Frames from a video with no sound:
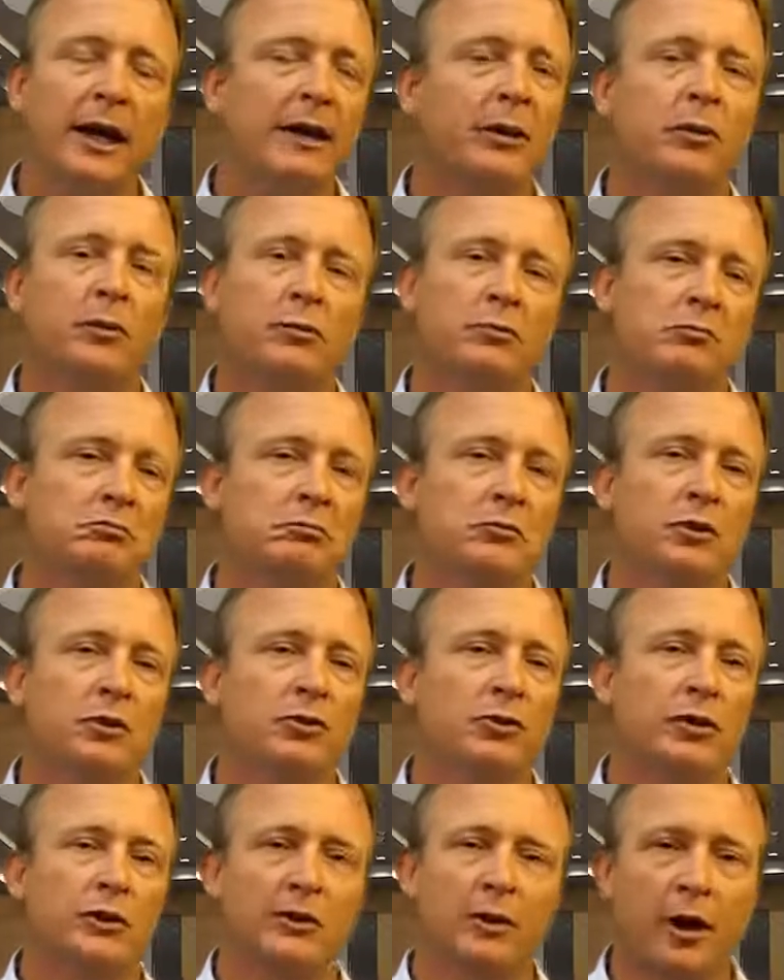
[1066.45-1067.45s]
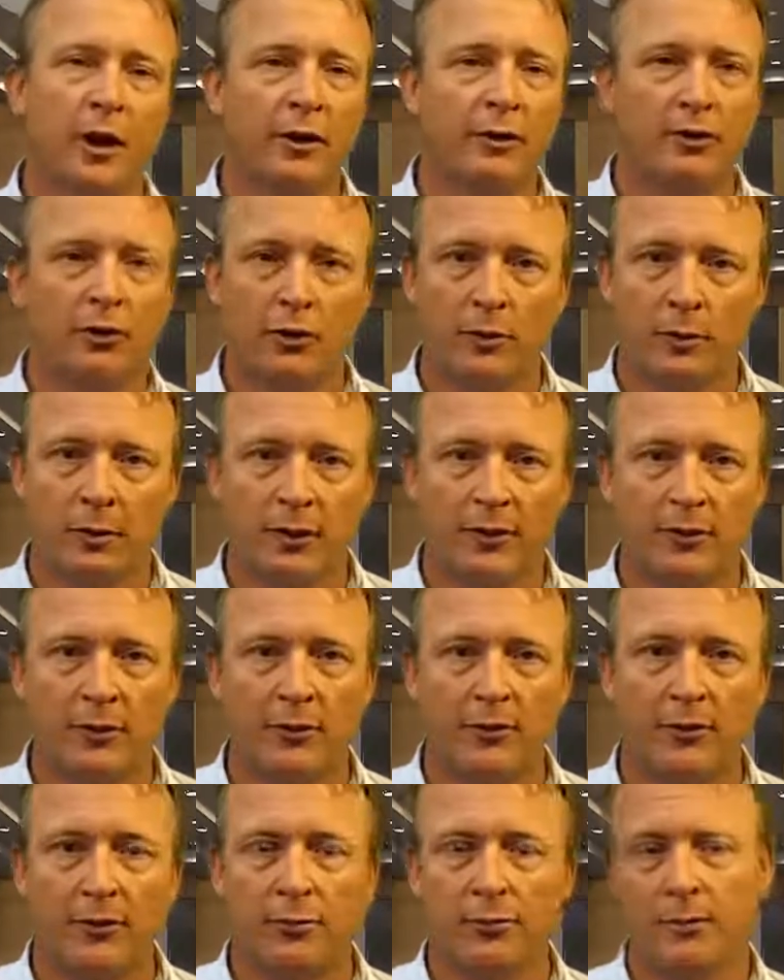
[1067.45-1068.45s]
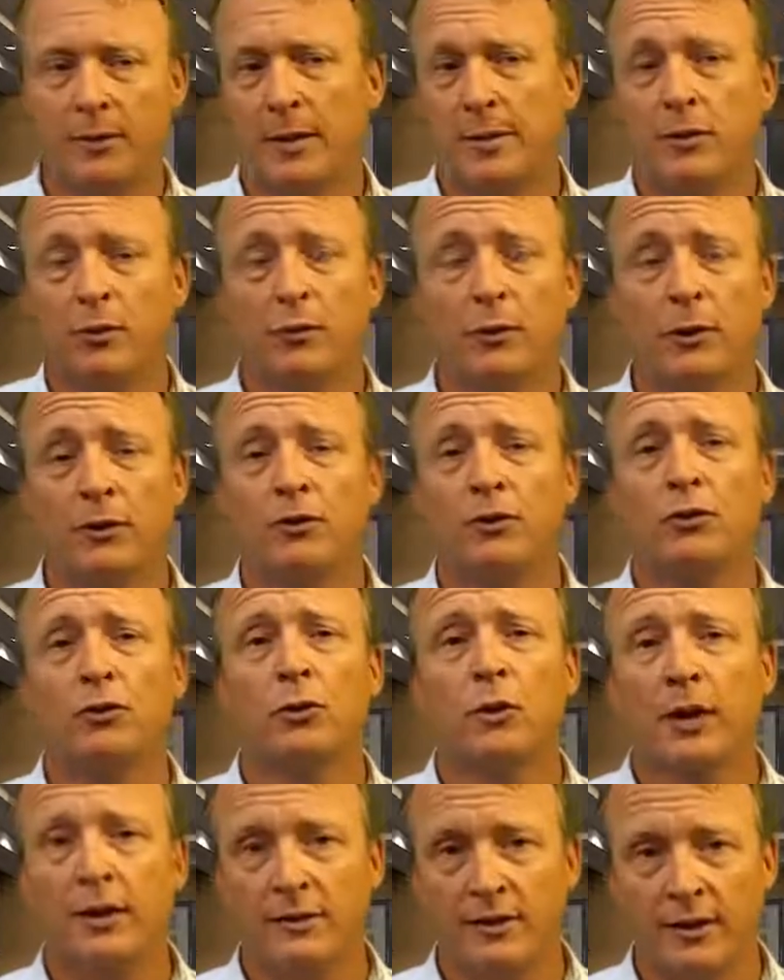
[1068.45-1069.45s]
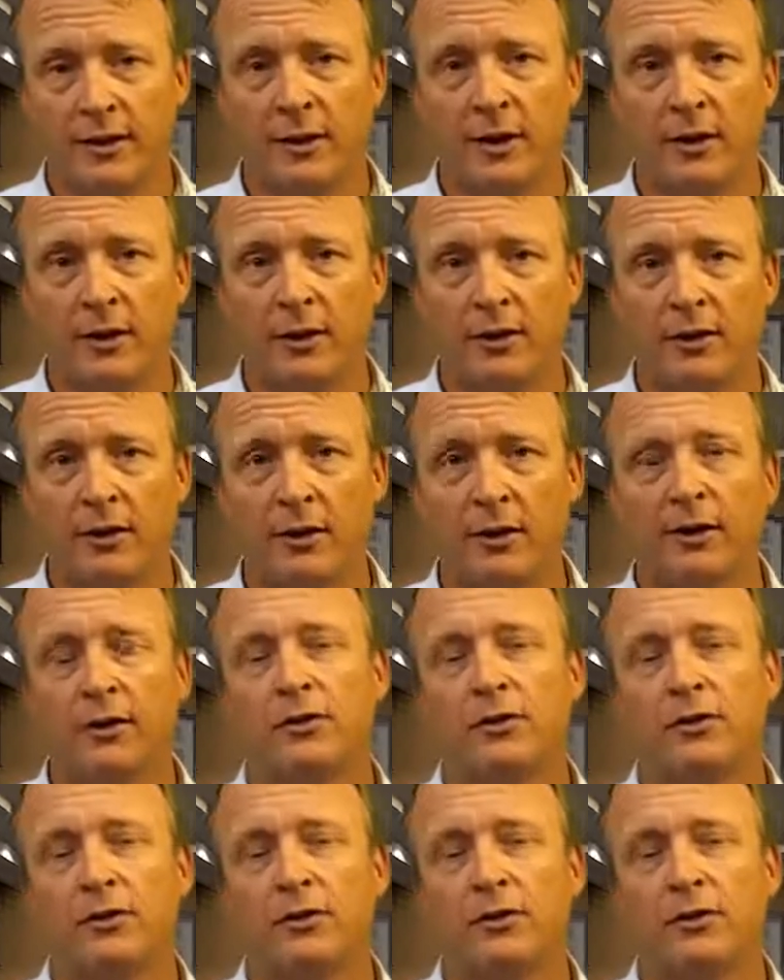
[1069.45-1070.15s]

I don't usually talk to them except maybe once or twice a year.